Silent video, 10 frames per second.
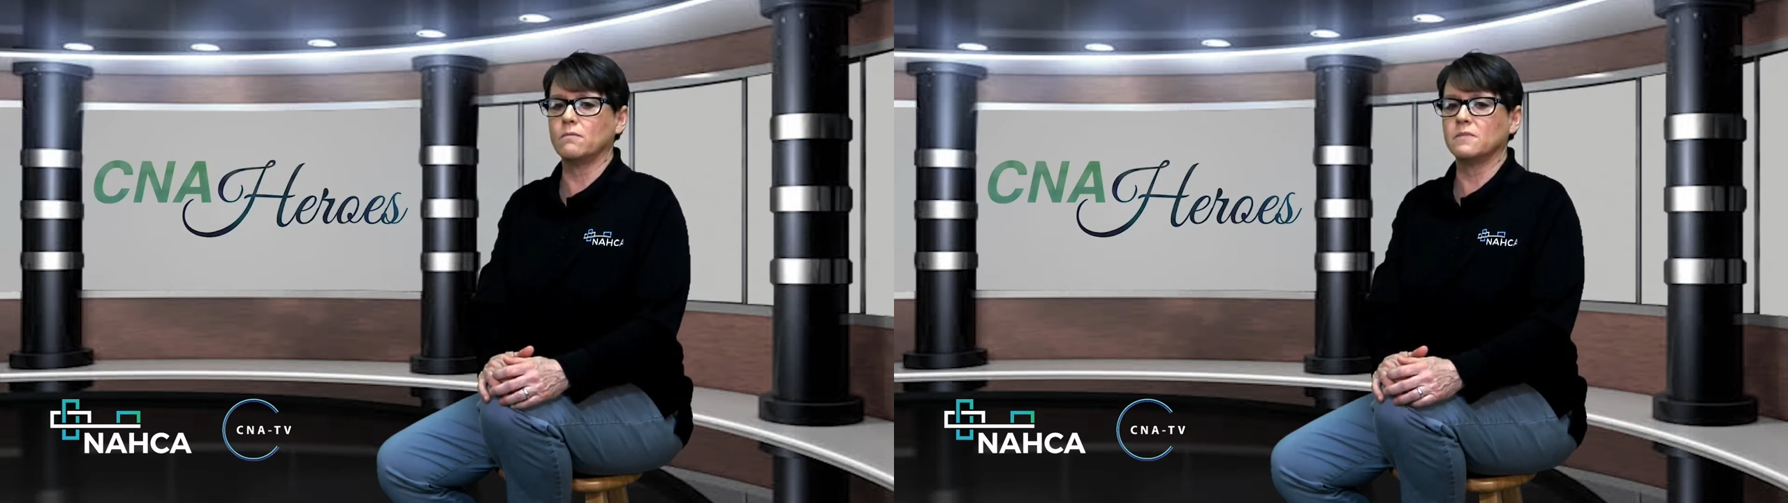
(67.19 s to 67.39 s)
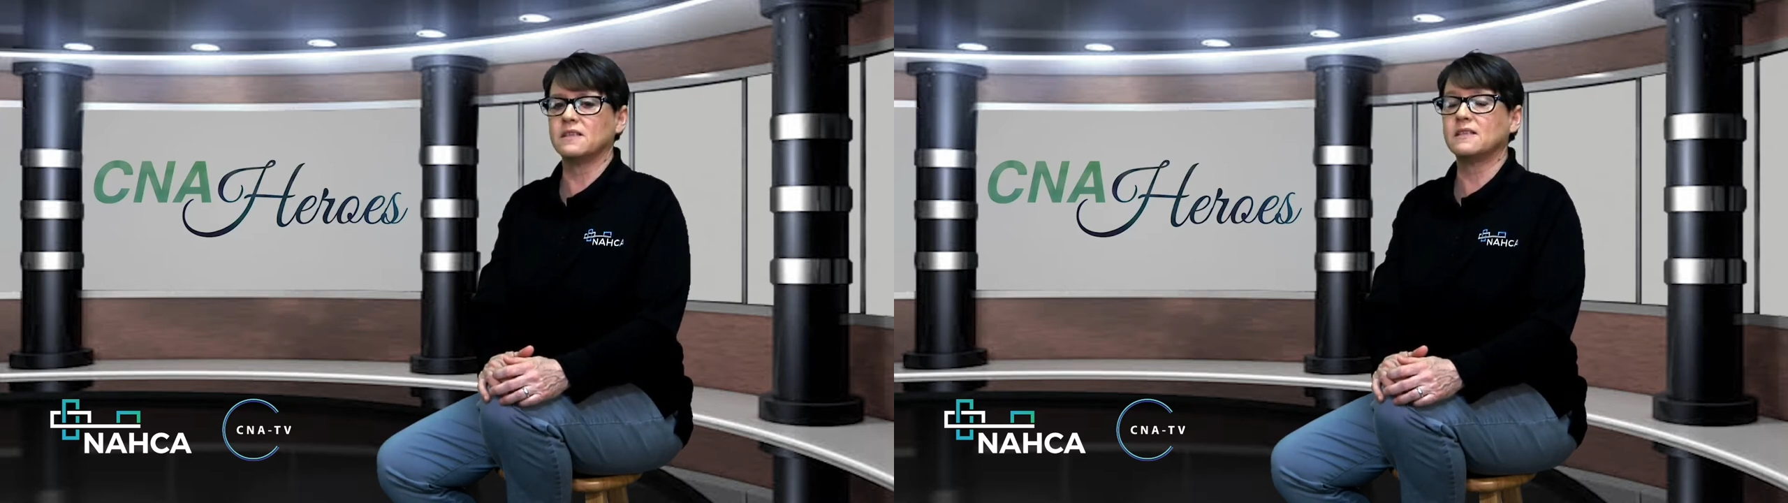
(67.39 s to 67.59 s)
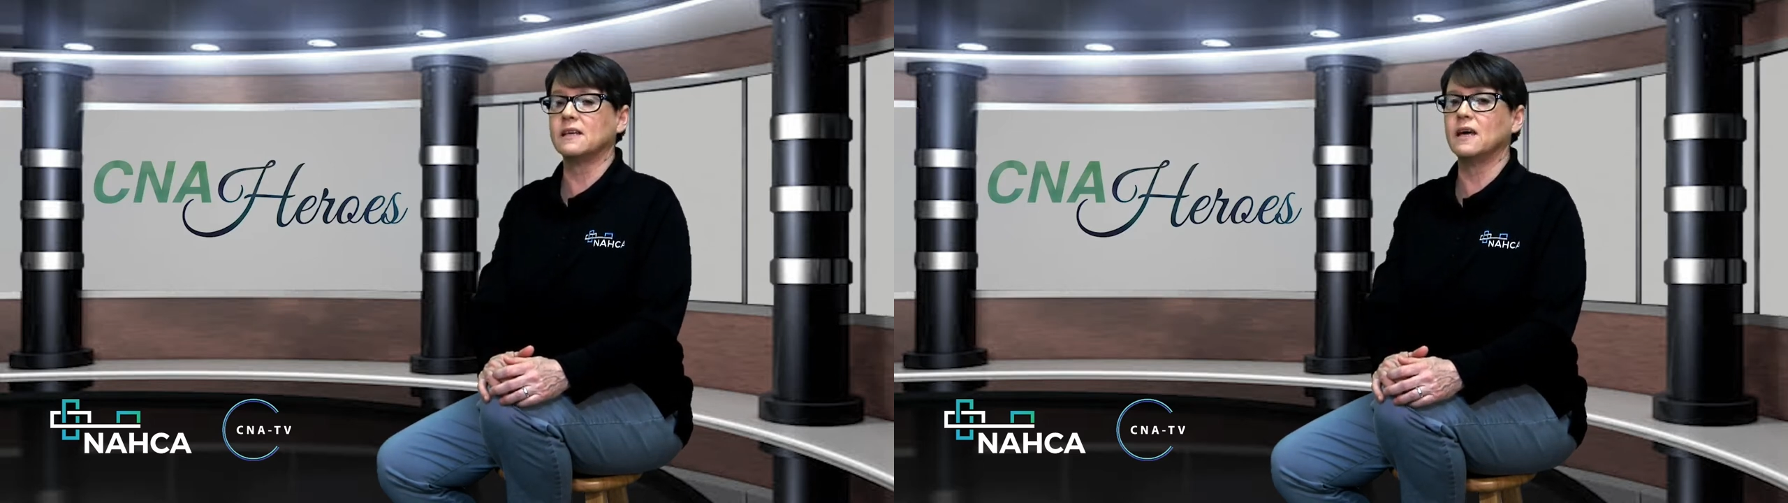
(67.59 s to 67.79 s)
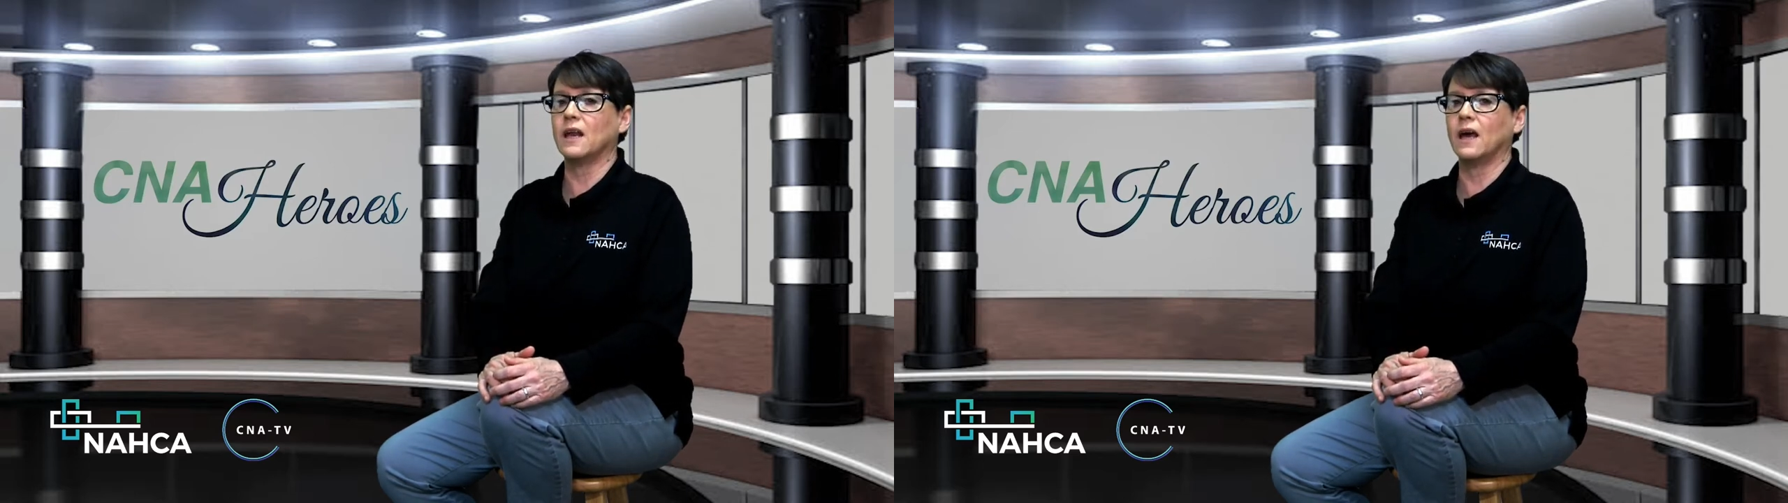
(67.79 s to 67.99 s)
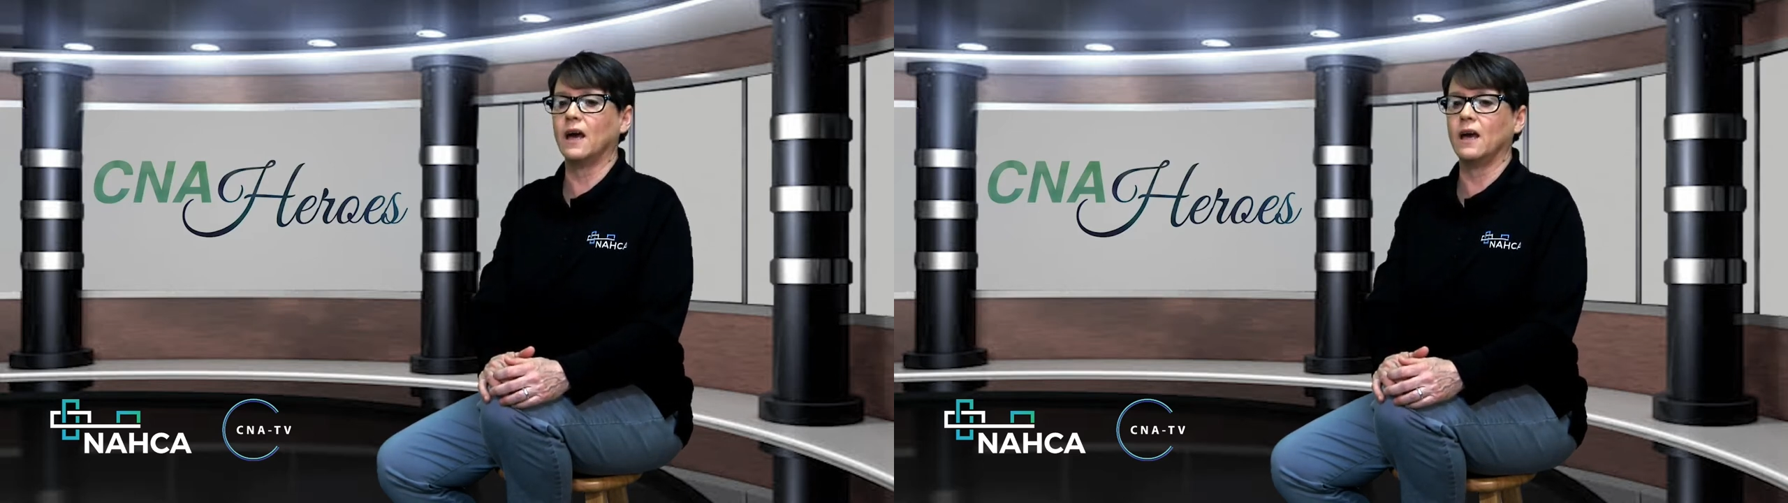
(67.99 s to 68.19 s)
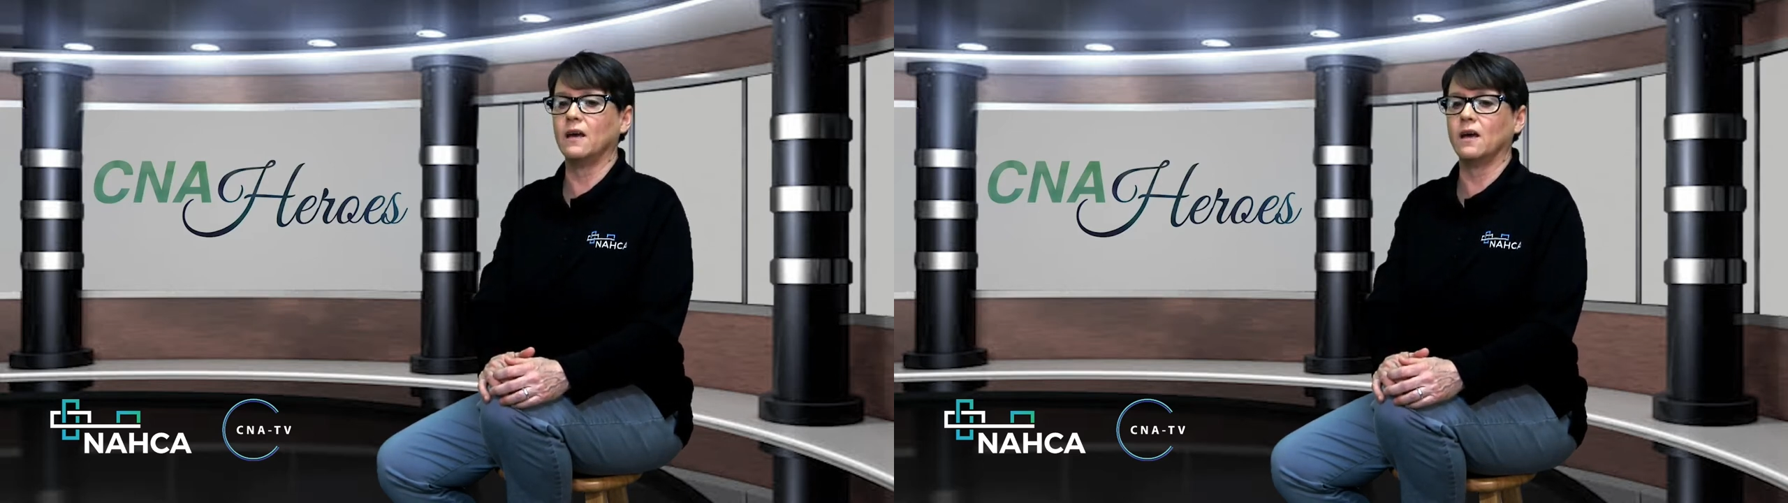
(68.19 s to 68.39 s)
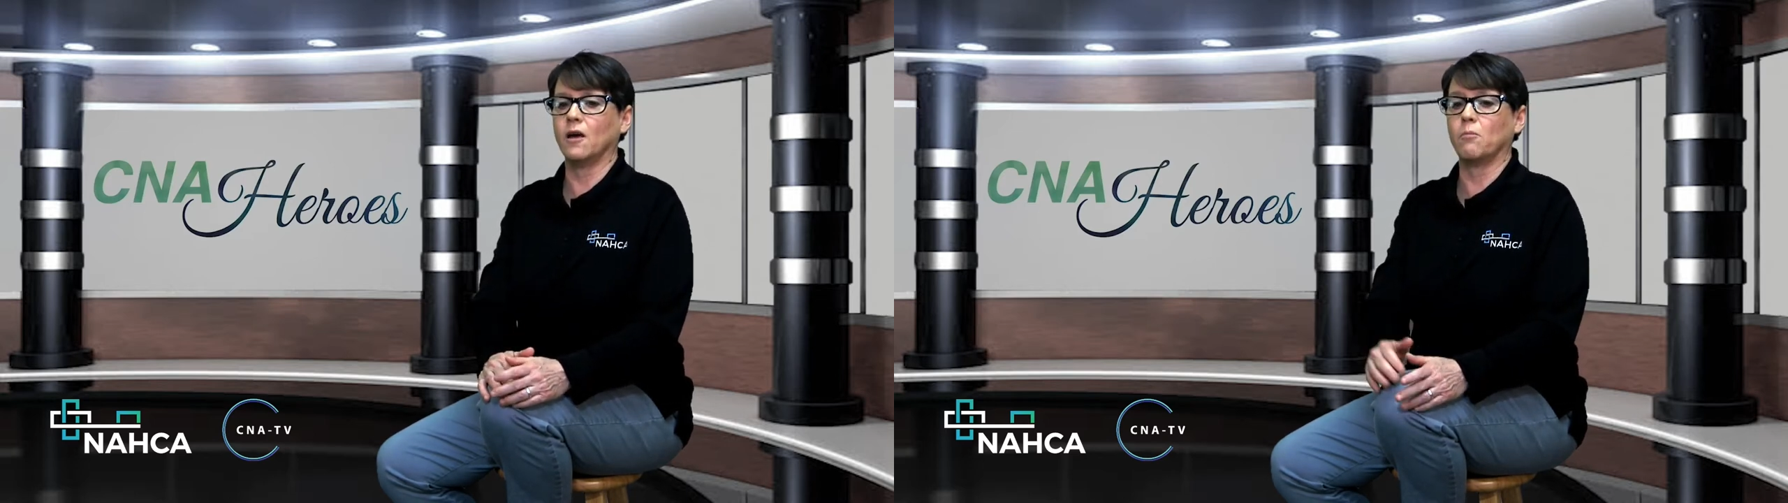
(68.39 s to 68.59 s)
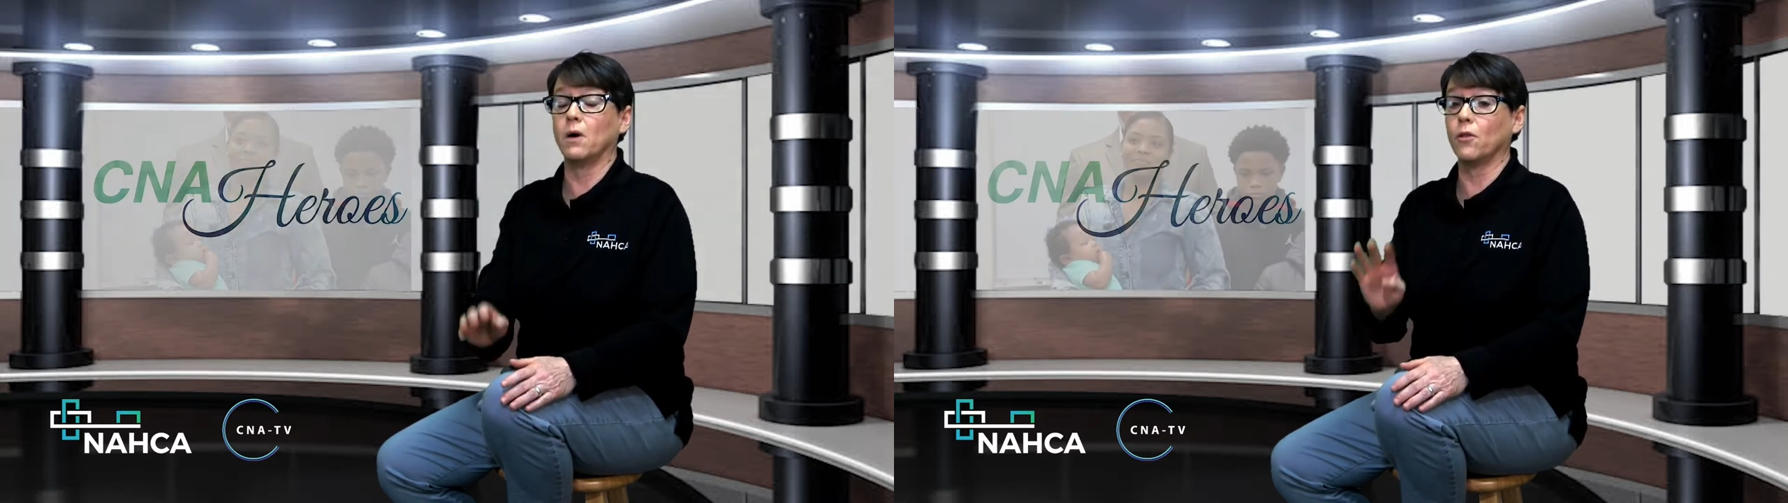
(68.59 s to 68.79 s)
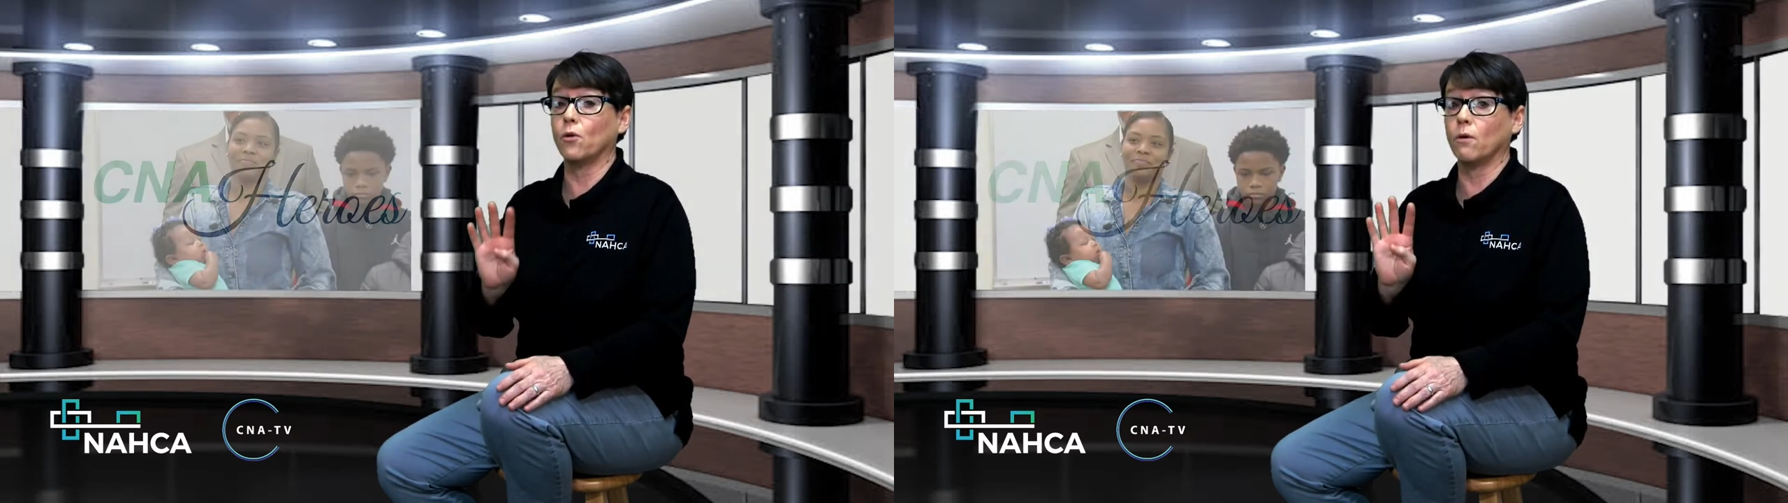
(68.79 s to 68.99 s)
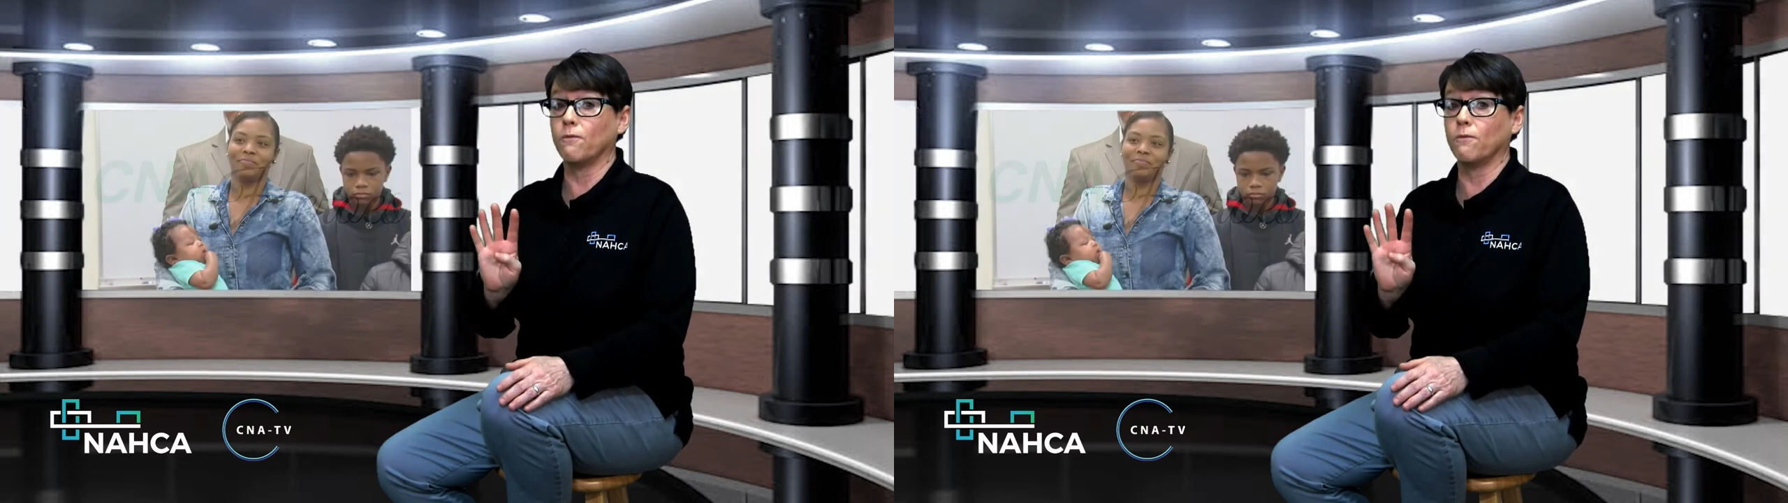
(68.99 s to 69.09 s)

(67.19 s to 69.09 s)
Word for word: C N A and mother of